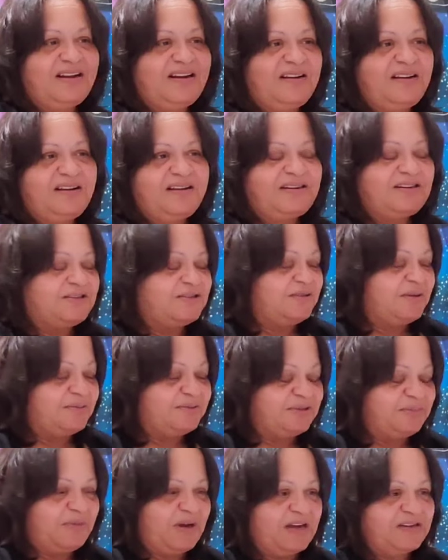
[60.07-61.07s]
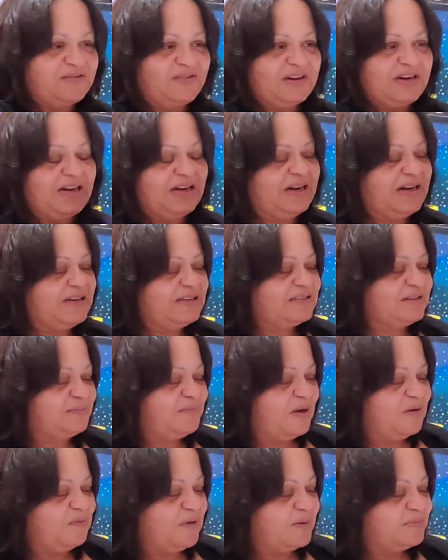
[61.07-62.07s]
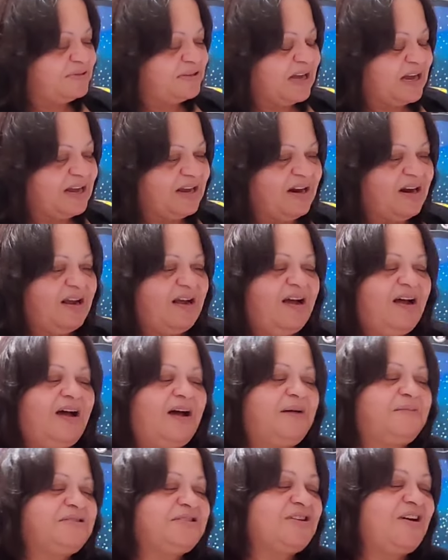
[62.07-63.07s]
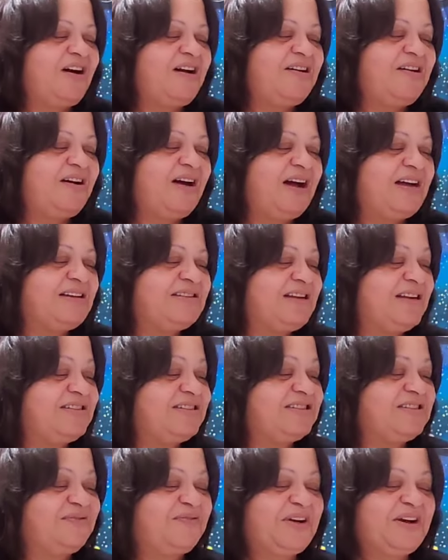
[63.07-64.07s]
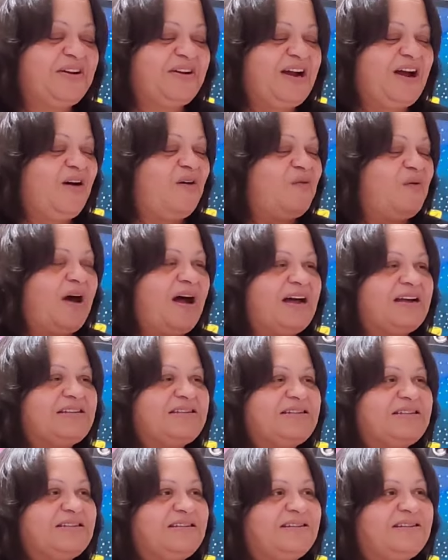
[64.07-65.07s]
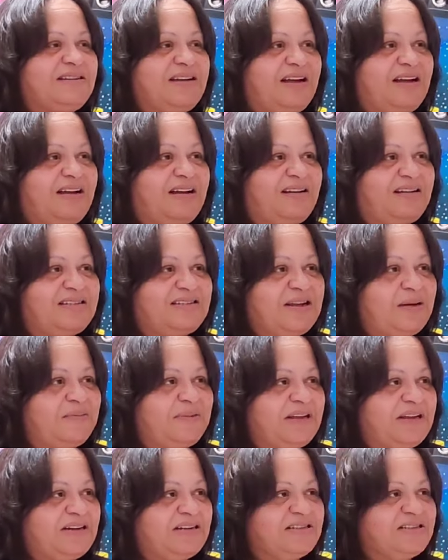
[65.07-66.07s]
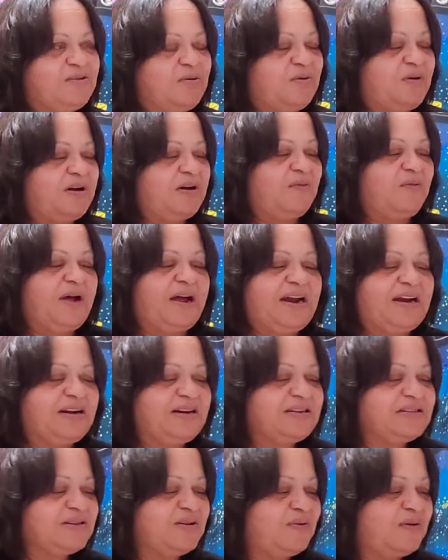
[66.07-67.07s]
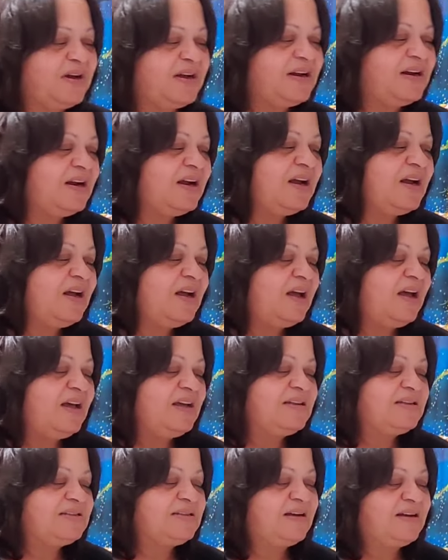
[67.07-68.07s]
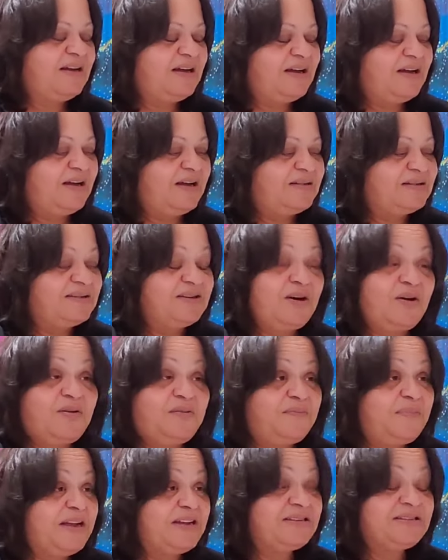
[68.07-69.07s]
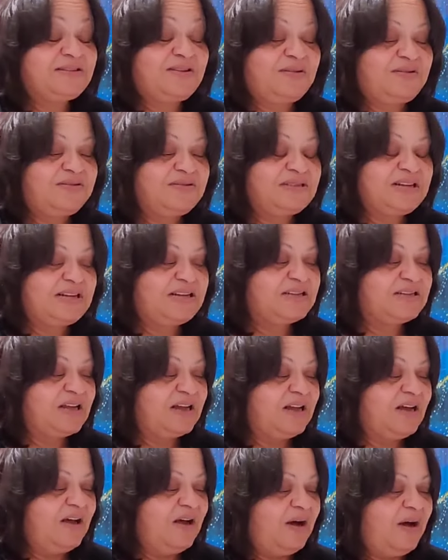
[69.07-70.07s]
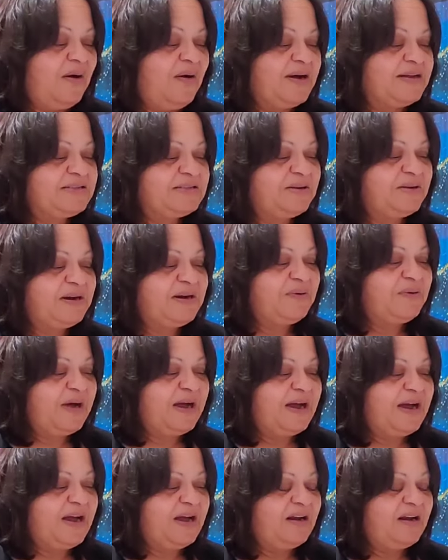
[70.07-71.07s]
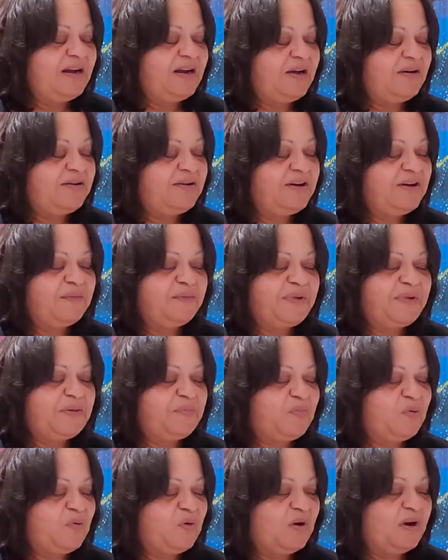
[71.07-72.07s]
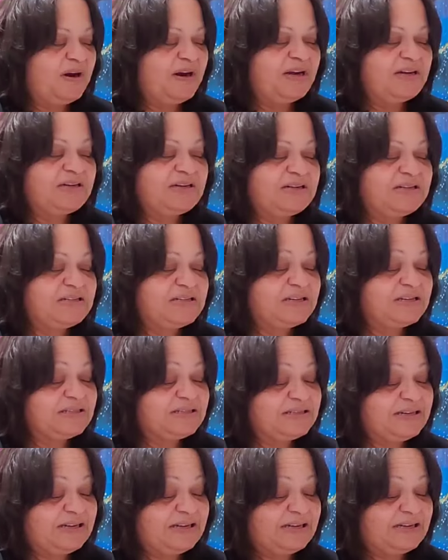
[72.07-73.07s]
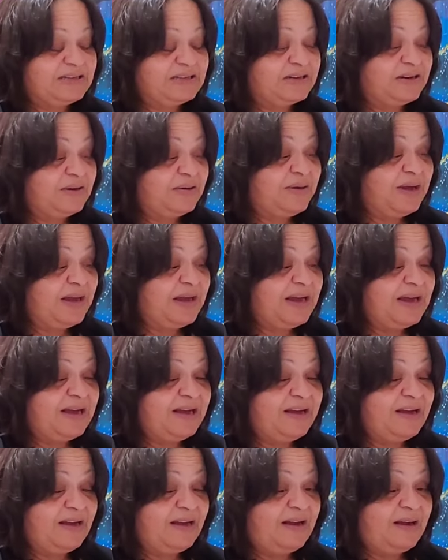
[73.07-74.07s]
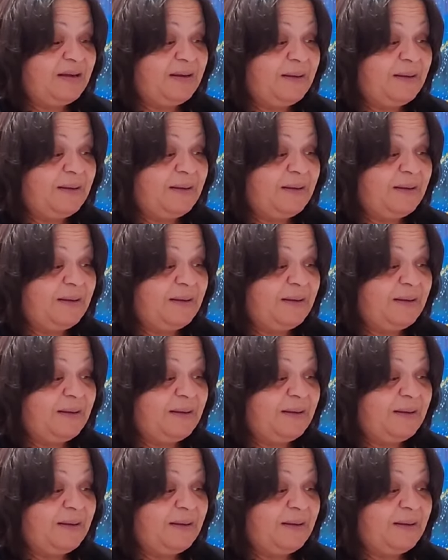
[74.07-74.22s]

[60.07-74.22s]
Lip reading: in the description box for the link to my website. I'm sorry, you guys. I just figured out why something is going the way that it's going. So, yeah, total makes total sense. All right, so anyway, Leo, you could be bored and discontent, okay?